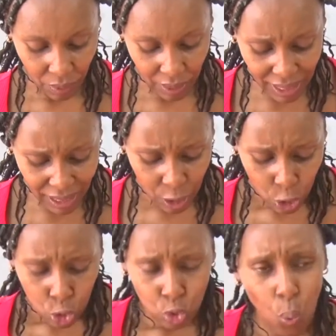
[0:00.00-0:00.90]
Okay,
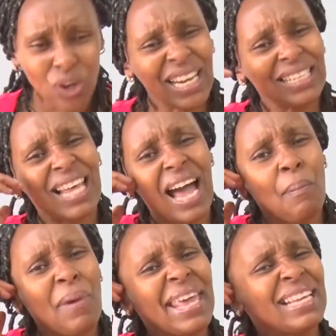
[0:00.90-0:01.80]
so what are
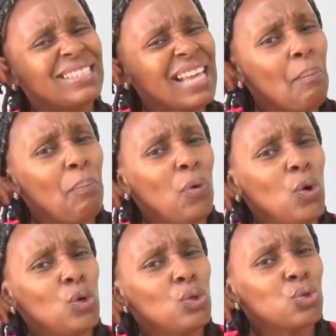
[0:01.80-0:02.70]
some
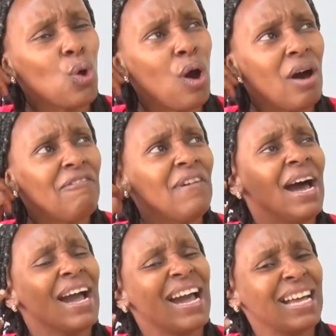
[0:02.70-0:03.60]
examples of
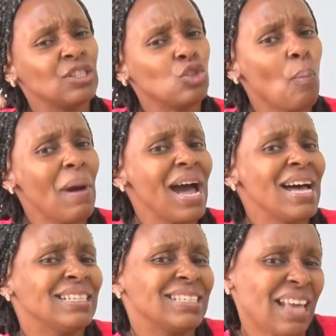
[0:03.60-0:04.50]

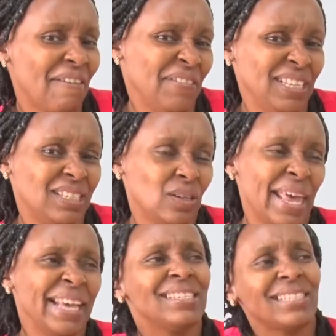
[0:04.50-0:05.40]
customer service?
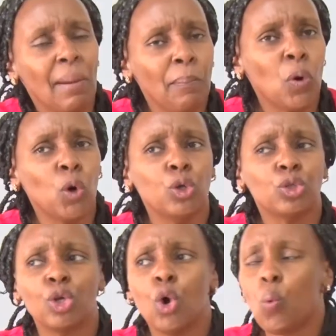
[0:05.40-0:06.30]

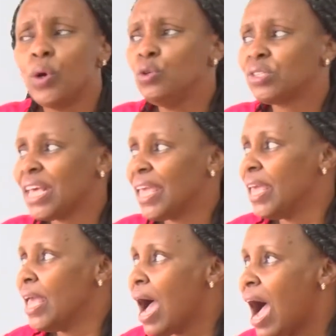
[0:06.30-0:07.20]
Examples when you
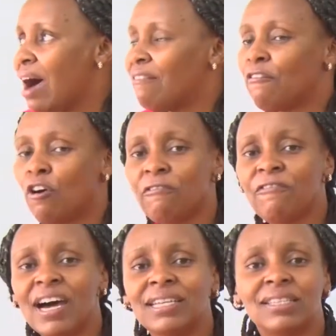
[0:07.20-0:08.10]
say, I've
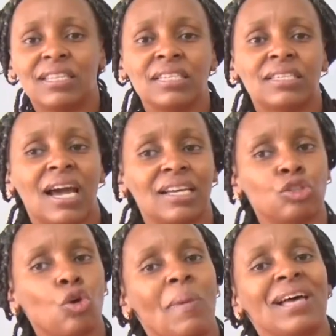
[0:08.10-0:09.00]
offered this
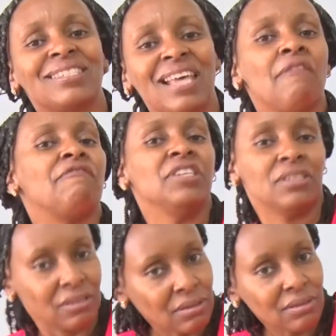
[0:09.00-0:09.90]
customer
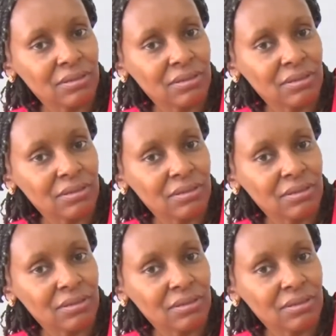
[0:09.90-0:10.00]
service,